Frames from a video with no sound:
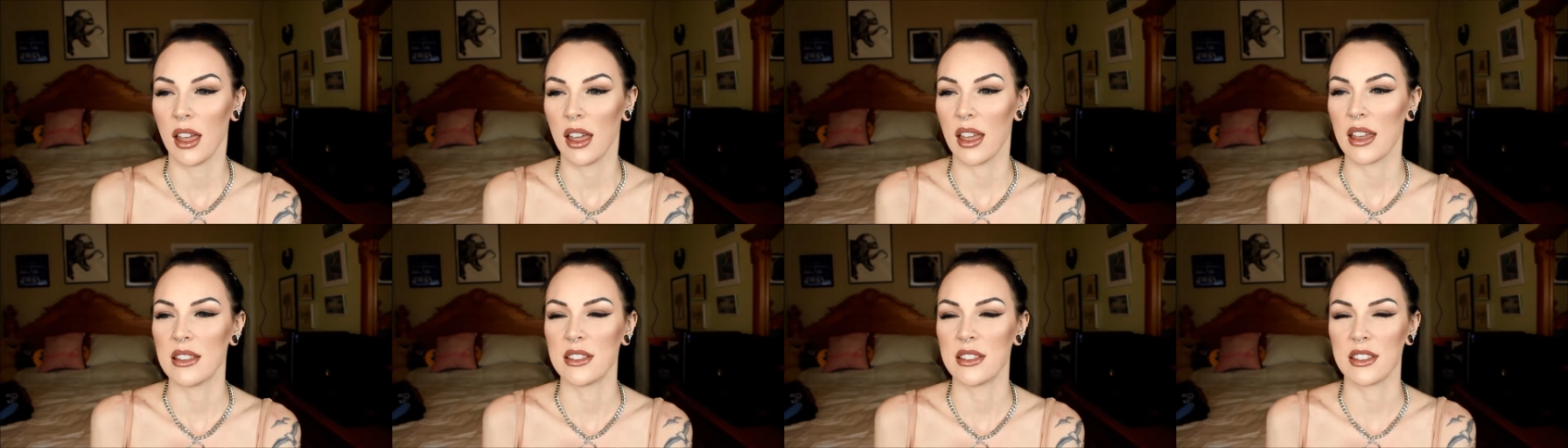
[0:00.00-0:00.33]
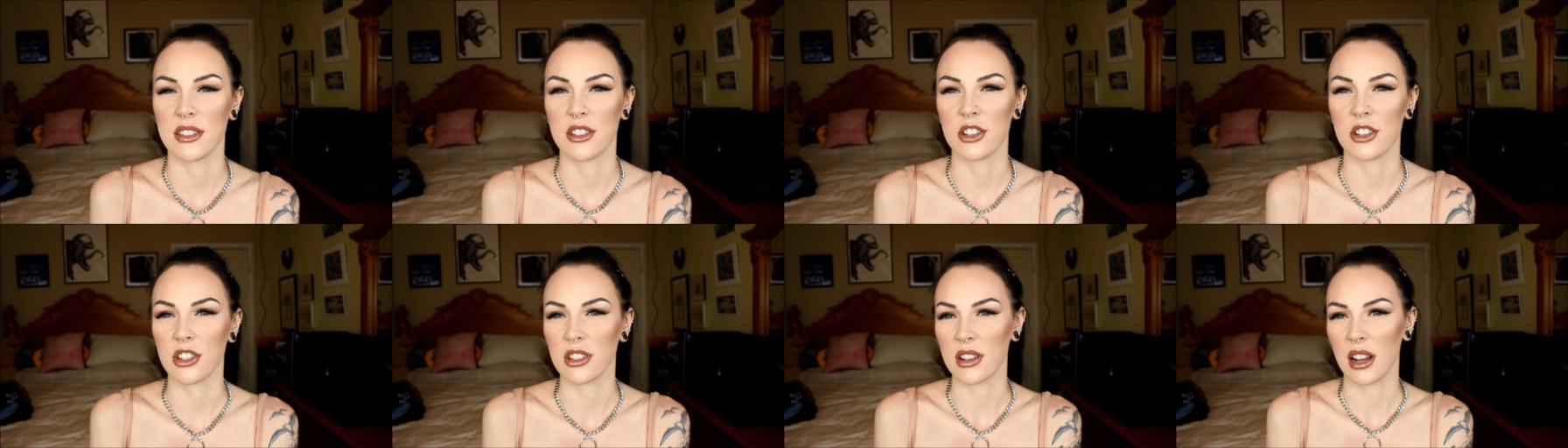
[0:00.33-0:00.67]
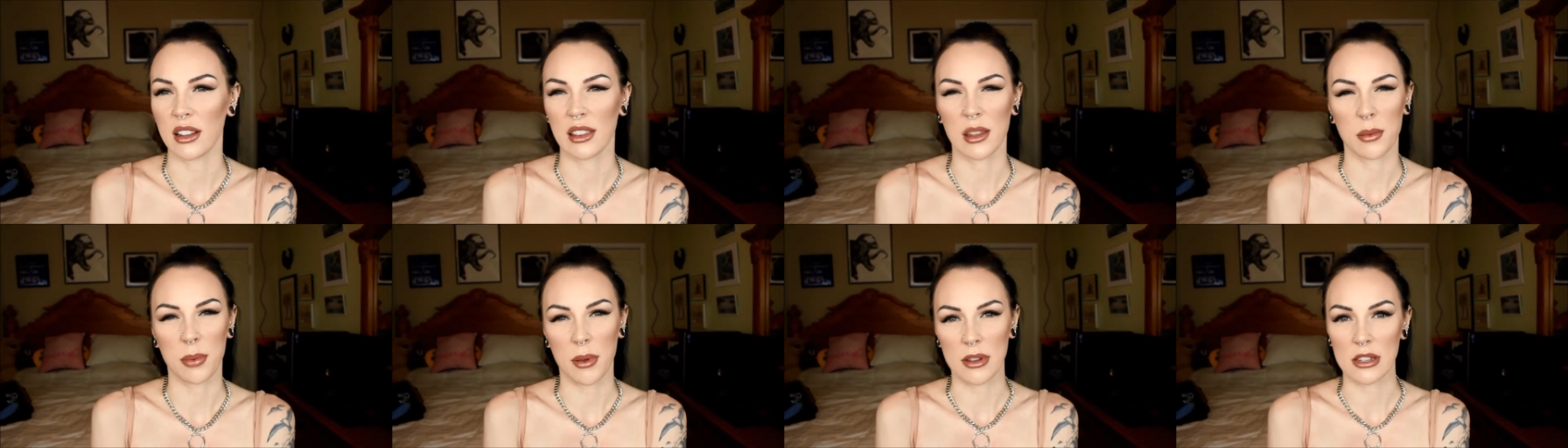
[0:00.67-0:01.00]
it's just
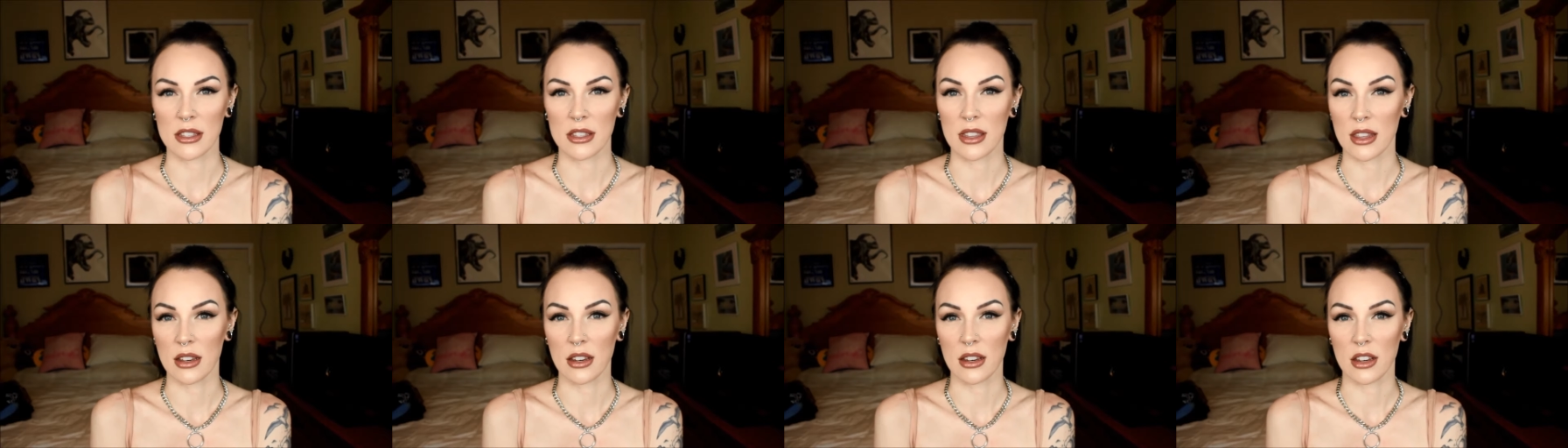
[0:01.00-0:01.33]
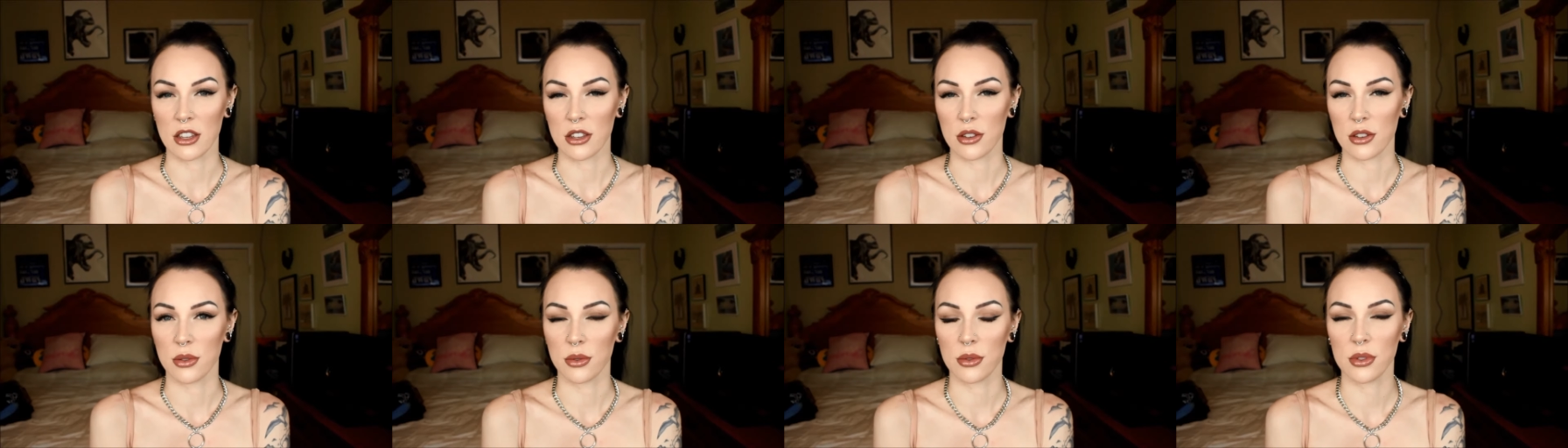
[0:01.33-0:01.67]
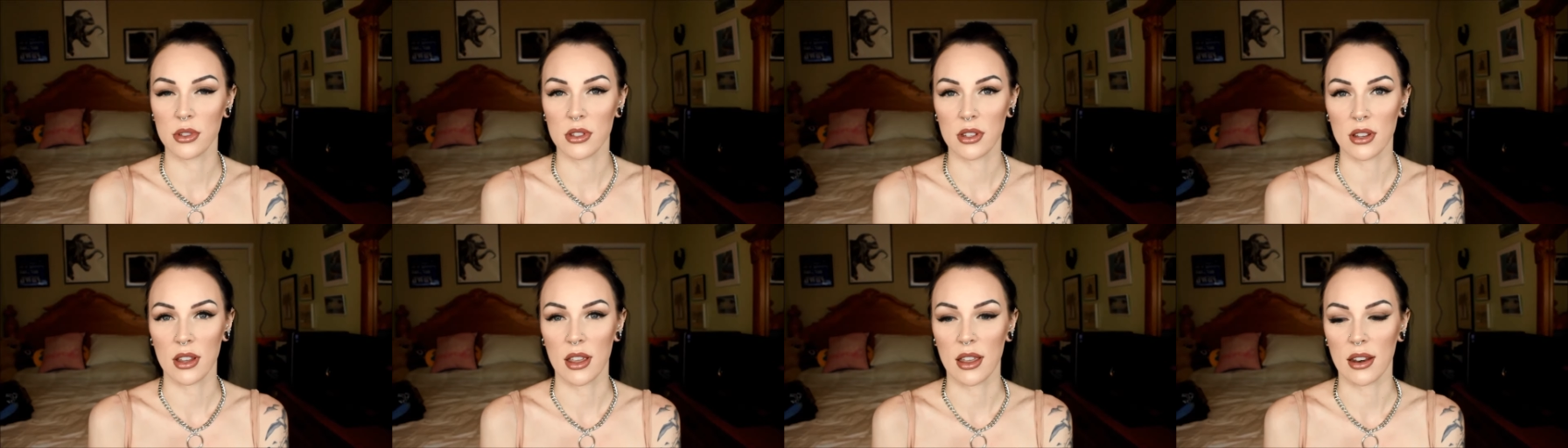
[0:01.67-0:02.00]
not the best thing to
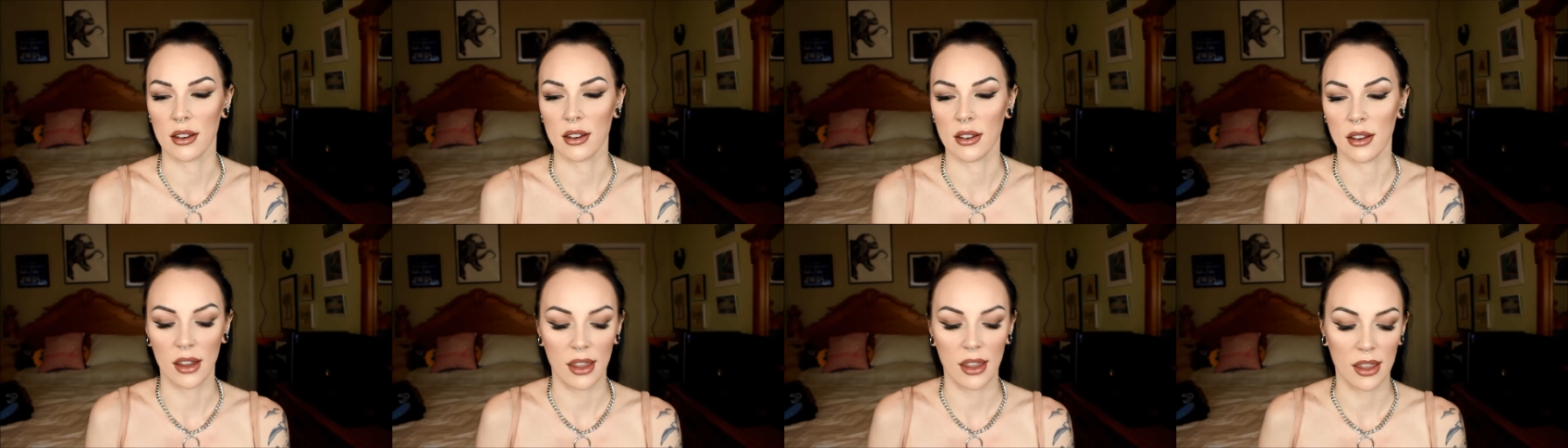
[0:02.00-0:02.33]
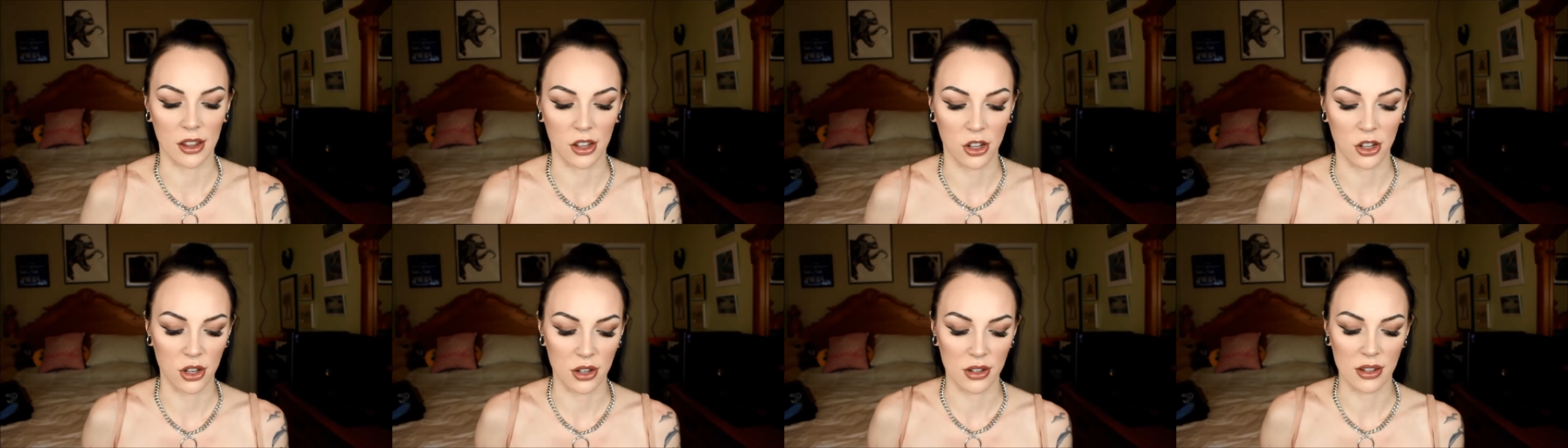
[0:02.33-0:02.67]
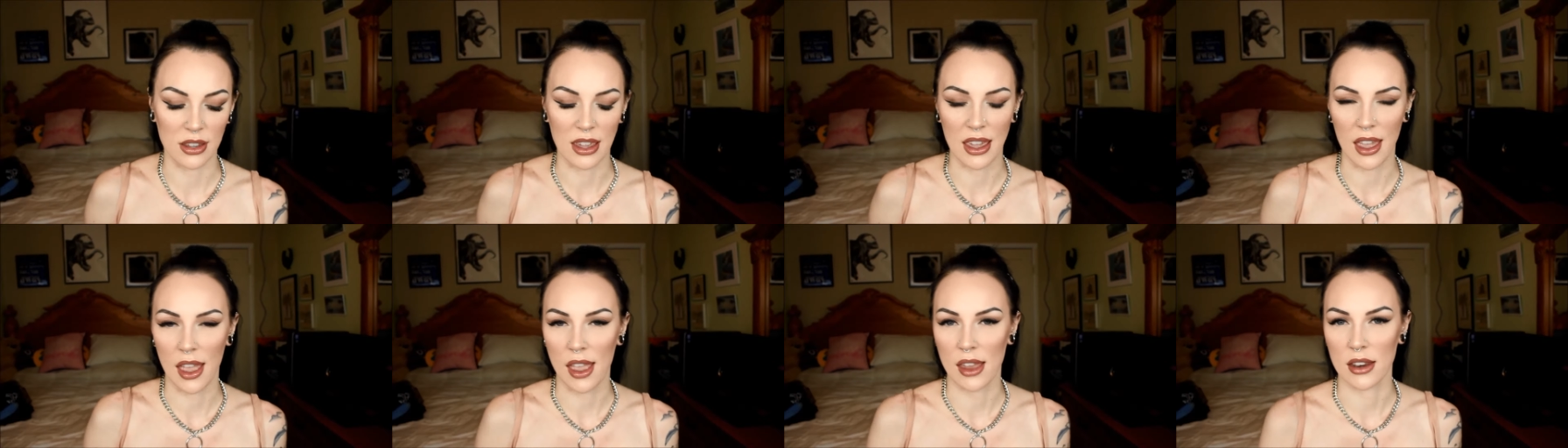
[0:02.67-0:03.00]
use and it
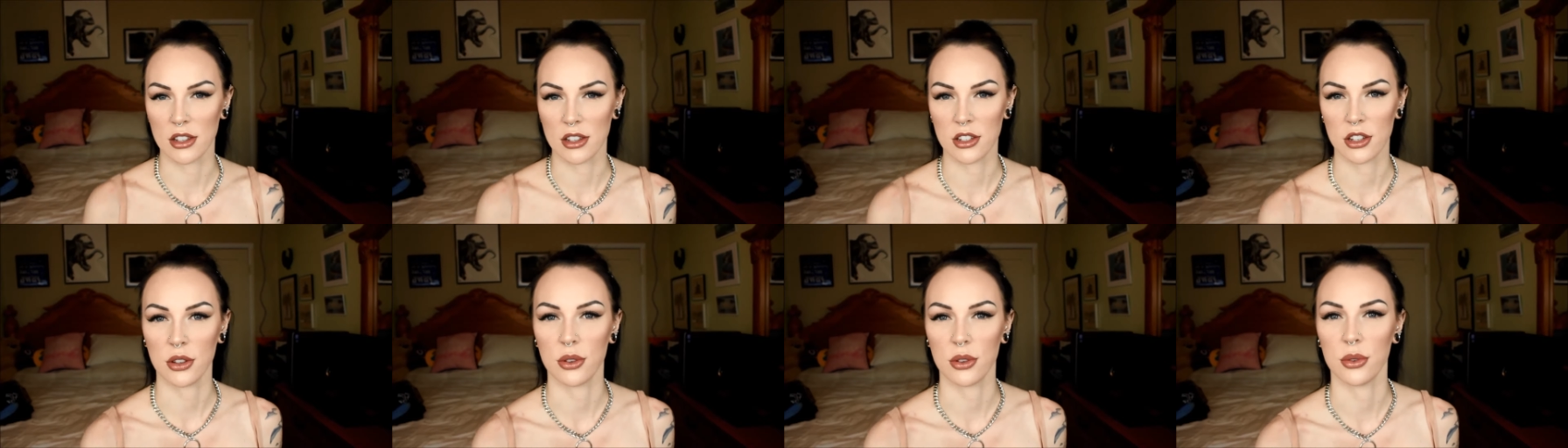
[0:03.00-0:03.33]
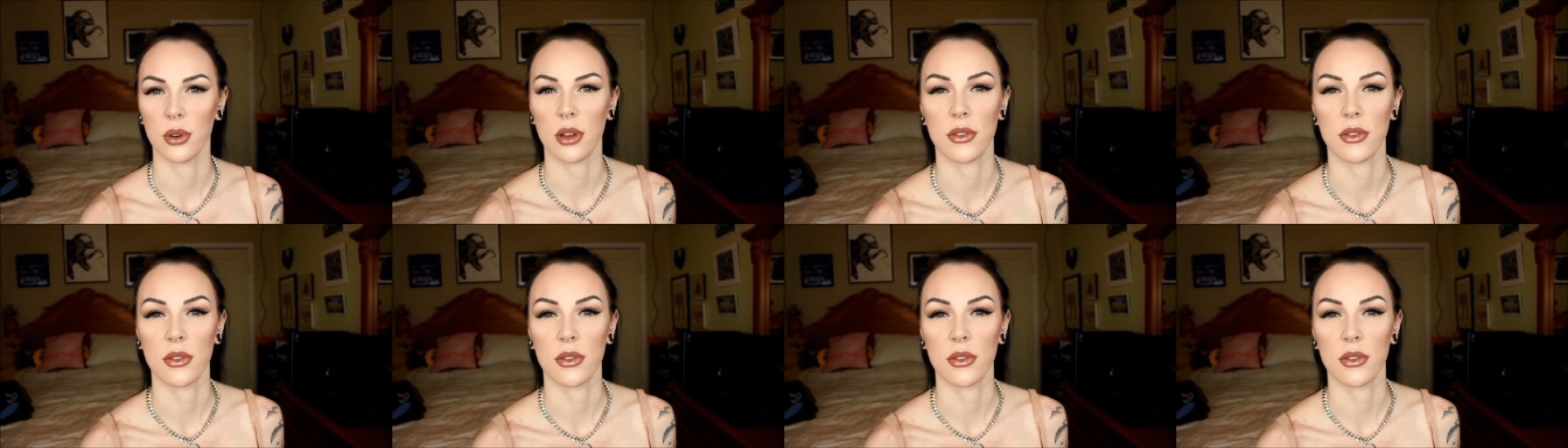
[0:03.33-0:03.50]
could get into,